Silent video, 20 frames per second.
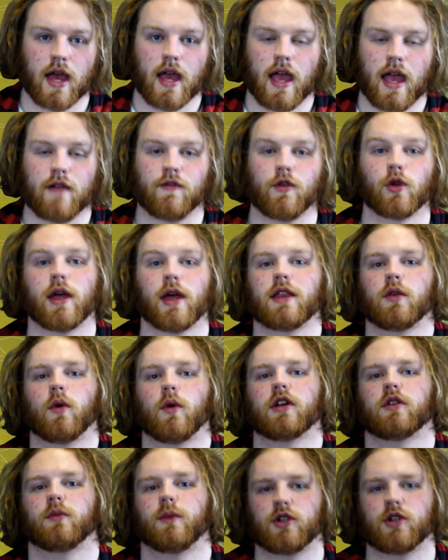If you like the work
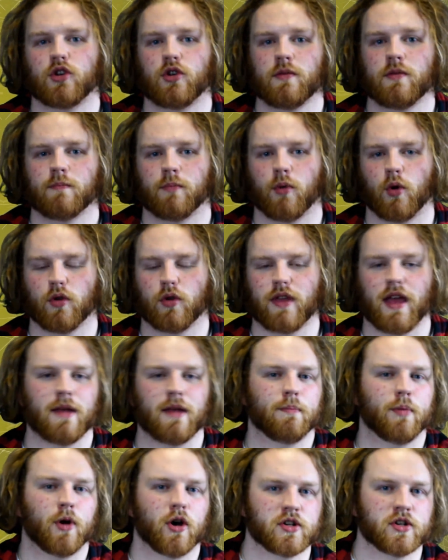that we do, both in
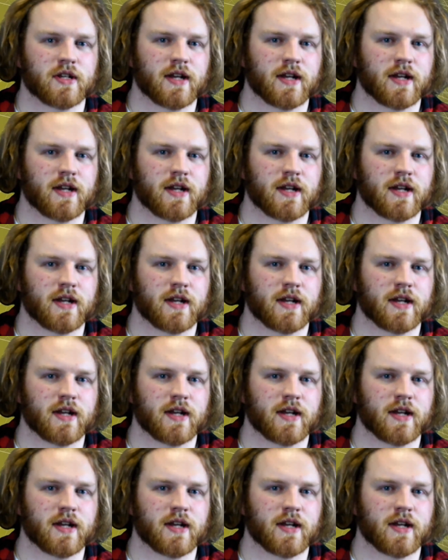person